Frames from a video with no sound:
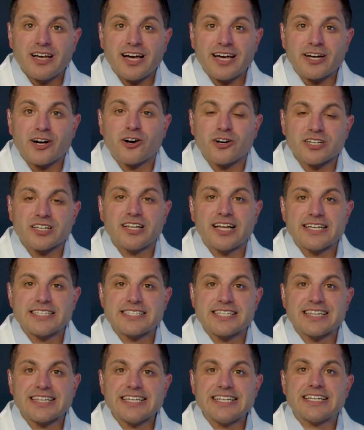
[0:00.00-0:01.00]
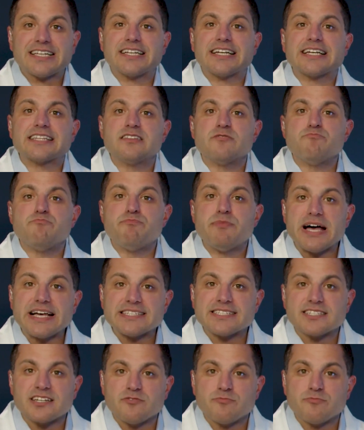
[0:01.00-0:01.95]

and our clients at Lead Clinic the best